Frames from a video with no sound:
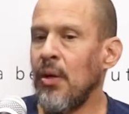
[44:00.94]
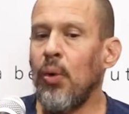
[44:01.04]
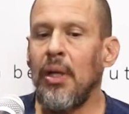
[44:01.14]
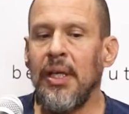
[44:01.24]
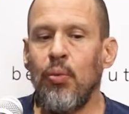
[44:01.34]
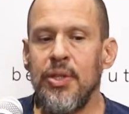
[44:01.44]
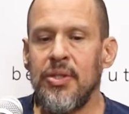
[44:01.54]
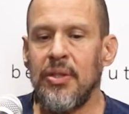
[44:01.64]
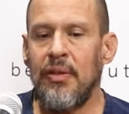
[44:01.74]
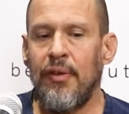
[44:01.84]
Well, it
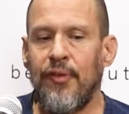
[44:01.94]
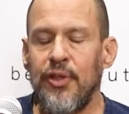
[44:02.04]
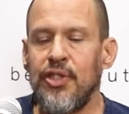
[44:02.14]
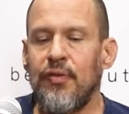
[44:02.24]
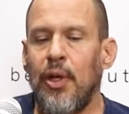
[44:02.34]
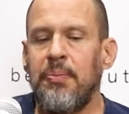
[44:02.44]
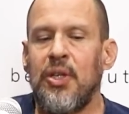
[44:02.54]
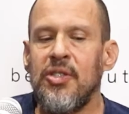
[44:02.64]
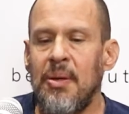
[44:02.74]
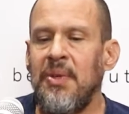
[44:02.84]
was, first of all,
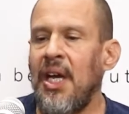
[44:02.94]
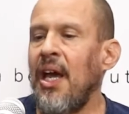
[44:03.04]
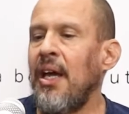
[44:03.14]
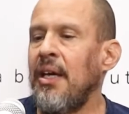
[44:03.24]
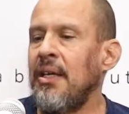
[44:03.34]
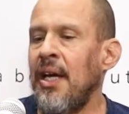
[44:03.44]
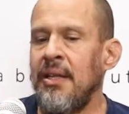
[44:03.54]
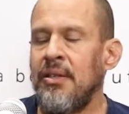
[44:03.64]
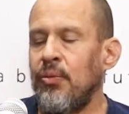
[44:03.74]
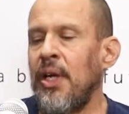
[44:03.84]
because I'm gay,
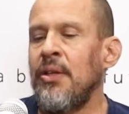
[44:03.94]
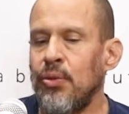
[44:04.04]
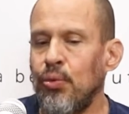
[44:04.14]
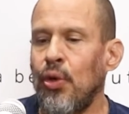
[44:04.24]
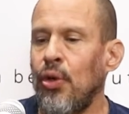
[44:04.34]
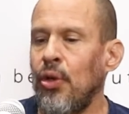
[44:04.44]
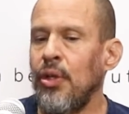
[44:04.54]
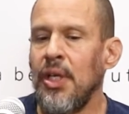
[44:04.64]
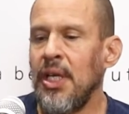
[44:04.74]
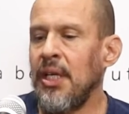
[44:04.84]
and the
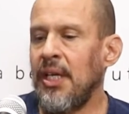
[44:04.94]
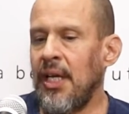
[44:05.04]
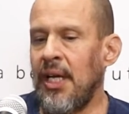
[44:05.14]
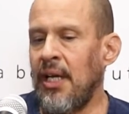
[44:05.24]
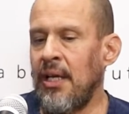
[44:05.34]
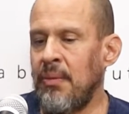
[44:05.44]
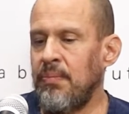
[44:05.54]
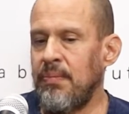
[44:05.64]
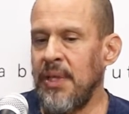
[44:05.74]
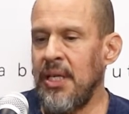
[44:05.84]
role
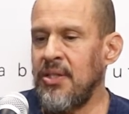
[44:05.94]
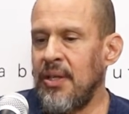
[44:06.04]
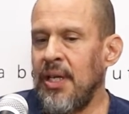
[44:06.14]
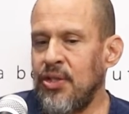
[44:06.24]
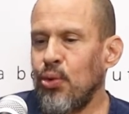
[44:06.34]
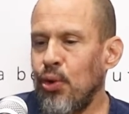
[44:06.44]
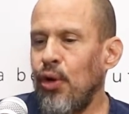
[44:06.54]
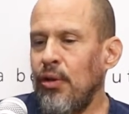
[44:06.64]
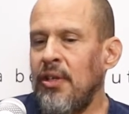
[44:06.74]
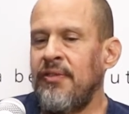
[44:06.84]
is a
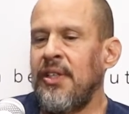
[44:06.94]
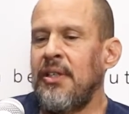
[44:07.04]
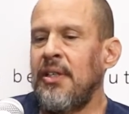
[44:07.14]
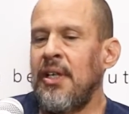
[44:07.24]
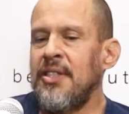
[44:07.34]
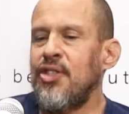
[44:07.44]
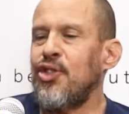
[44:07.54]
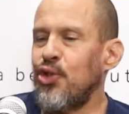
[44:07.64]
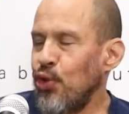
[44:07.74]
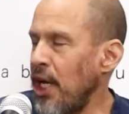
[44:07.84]
role of a
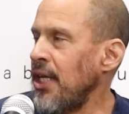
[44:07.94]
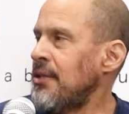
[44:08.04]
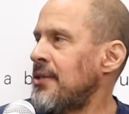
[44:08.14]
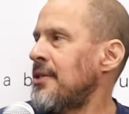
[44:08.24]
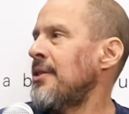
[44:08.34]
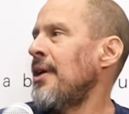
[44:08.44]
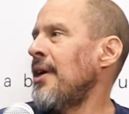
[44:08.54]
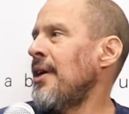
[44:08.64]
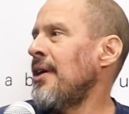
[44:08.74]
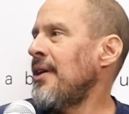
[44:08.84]
straight
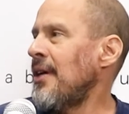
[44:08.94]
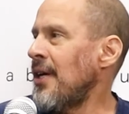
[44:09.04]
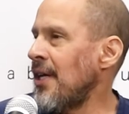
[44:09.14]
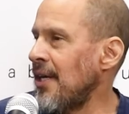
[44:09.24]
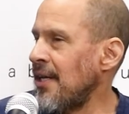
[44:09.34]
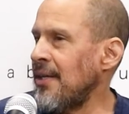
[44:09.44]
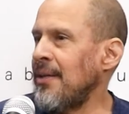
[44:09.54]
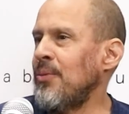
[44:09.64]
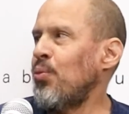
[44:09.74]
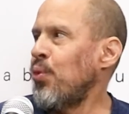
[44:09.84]

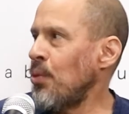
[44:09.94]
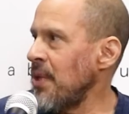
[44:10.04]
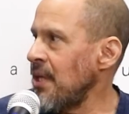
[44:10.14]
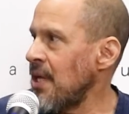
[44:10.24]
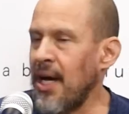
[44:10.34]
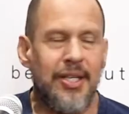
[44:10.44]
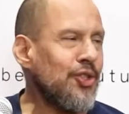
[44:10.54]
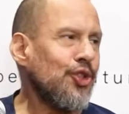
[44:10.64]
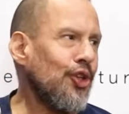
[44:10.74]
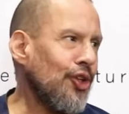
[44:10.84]

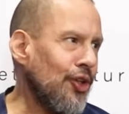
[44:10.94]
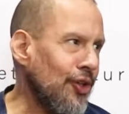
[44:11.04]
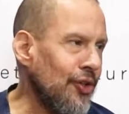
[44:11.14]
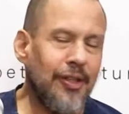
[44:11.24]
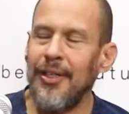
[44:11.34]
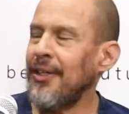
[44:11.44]
womanizer,